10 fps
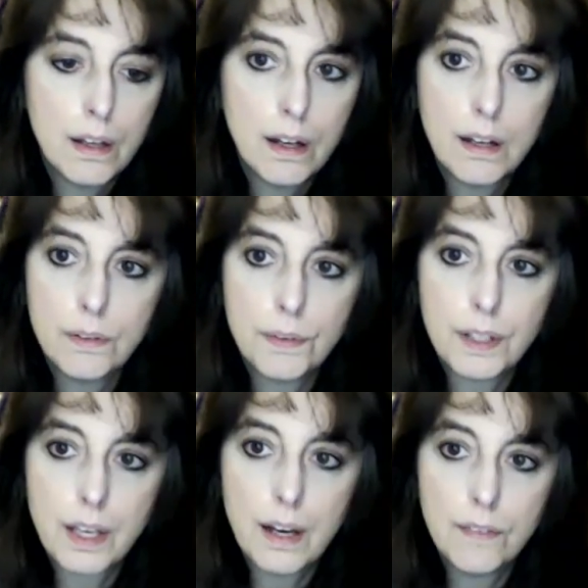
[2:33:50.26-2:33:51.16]
I don't
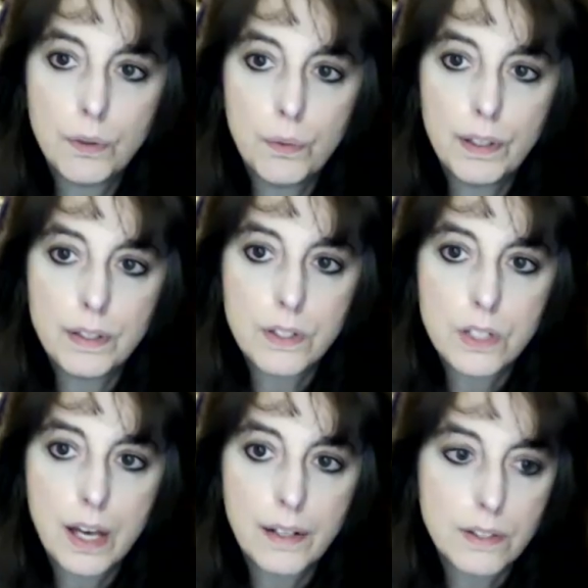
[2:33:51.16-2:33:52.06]
think everyone in this
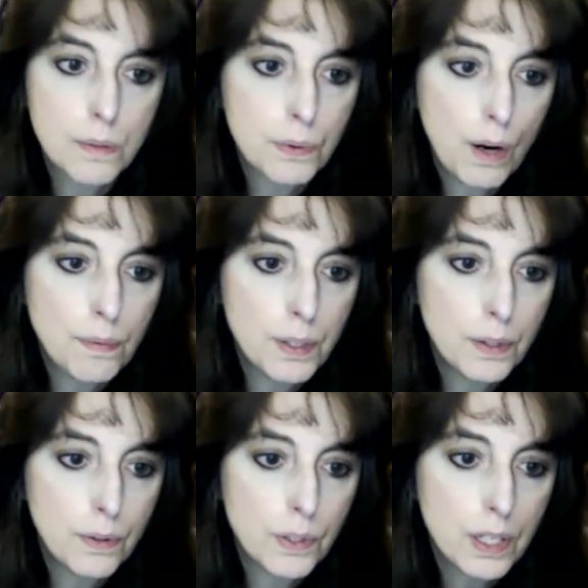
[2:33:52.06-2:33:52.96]
chat is subscribed to
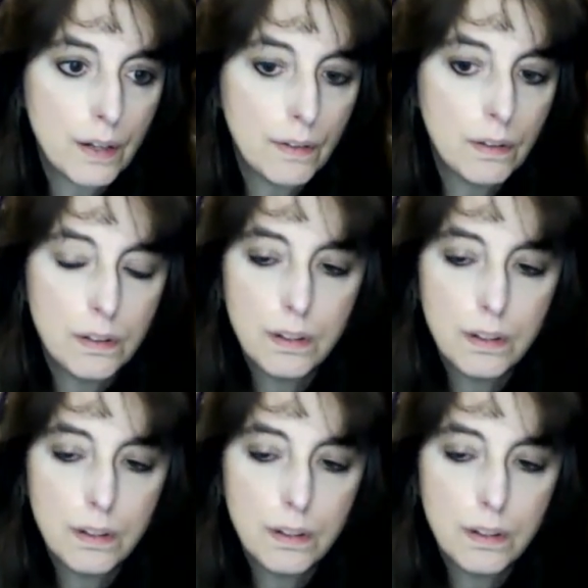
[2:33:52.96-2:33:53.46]
their channel.